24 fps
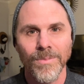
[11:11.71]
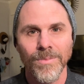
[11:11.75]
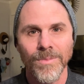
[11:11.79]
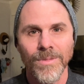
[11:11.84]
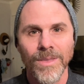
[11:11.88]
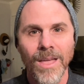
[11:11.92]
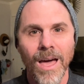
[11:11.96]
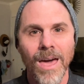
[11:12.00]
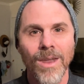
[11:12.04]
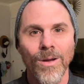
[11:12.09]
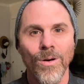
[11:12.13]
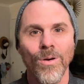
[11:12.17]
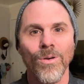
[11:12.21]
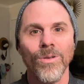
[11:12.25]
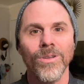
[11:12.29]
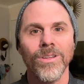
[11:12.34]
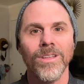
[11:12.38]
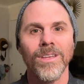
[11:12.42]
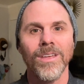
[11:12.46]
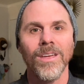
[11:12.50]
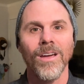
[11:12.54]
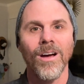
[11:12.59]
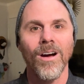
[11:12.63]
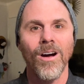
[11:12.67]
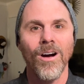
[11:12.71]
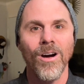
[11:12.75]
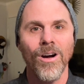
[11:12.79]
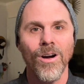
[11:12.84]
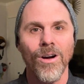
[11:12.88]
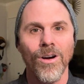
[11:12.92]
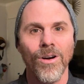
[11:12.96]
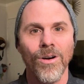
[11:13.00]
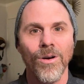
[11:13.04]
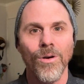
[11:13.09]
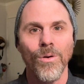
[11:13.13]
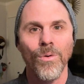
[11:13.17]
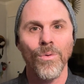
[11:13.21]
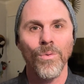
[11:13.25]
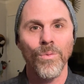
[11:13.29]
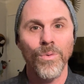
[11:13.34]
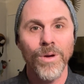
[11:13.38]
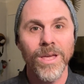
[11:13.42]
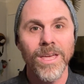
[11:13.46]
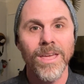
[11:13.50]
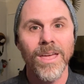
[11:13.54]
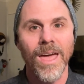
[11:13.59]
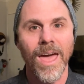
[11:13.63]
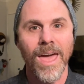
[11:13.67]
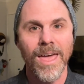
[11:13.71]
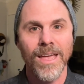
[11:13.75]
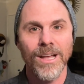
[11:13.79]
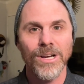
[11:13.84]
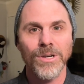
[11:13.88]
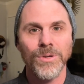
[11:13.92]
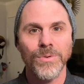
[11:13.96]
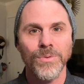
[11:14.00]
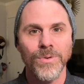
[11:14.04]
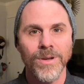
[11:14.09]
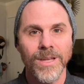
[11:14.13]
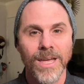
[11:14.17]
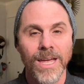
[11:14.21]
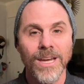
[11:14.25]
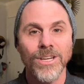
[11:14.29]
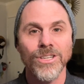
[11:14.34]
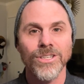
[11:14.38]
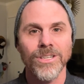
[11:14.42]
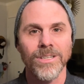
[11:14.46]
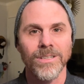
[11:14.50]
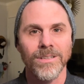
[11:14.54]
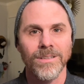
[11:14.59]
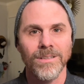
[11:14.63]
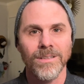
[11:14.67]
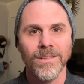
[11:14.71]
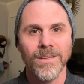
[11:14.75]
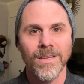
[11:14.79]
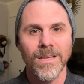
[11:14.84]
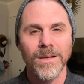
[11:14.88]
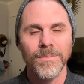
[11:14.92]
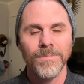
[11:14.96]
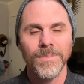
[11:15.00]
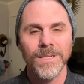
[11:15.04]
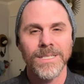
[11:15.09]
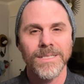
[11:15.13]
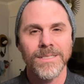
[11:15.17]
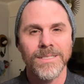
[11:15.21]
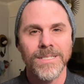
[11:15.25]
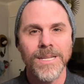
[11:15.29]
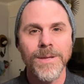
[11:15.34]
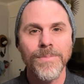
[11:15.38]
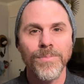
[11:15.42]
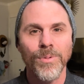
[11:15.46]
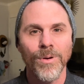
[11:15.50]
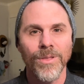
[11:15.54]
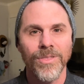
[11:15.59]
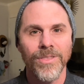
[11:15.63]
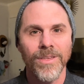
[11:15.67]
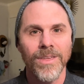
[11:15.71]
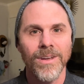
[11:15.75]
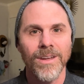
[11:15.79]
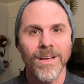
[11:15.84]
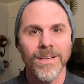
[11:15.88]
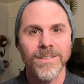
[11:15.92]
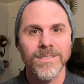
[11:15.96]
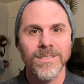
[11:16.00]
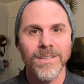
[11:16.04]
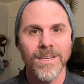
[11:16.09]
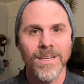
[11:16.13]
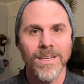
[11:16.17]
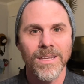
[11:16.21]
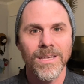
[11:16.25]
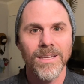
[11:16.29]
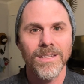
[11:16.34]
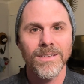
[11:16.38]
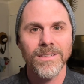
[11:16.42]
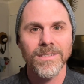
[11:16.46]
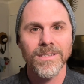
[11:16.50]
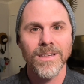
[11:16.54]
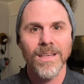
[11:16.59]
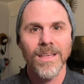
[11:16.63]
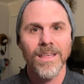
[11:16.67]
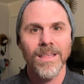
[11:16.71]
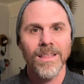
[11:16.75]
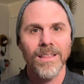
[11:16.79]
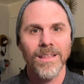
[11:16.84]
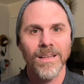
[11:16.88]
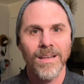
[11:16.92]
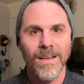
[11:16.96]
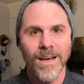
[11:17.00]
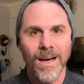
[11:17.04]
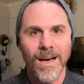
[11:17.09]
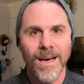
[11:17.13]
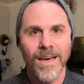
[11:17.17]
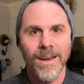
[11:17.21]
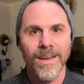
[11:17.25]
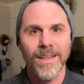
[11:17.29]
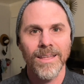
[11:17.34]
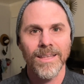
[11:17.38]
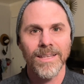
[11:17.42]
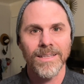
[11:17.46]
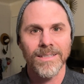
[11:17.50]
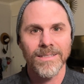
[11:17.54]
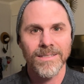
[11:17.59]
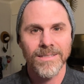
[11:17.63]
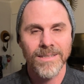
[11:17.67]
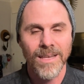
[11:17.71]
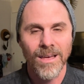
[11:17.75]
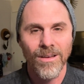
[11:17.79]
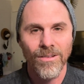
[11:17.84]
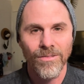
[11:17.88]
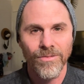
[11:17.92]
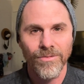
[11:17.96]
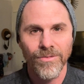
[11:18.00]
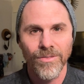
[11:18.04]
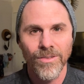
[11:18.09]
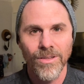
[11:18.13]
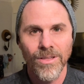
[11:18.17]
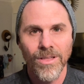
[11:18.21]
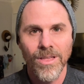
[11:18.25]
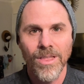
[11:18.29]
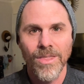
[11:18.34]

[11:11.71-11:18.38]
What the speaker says: Not only are we a creation, but deep within us is God itself.